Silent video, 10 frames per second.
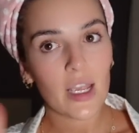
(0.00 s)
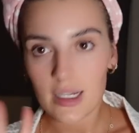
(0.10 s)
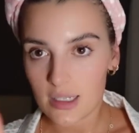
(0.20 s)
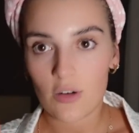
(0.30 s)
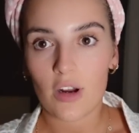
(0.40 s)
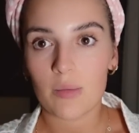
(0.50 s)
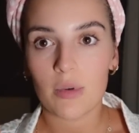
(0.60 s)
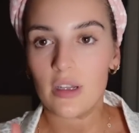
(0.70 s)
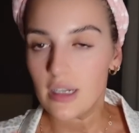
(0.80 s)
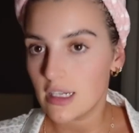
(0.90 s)
It's
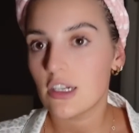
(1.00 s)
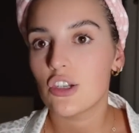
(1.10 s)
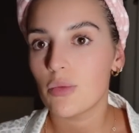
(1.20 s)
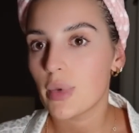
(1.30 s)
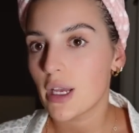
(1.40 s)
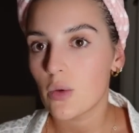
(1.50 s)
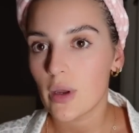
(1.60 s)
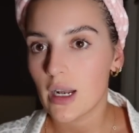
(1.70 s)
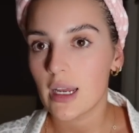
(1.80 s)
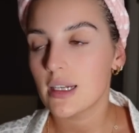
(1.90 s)
incredible. Needed to jump in
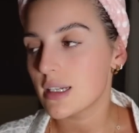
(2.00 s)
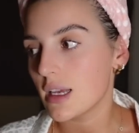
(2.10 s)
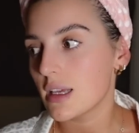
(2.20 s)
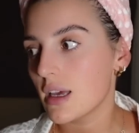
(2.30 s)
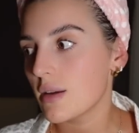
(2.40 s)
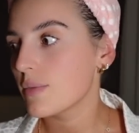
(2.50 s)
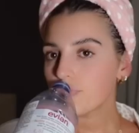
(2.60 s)
quickly and tell you that.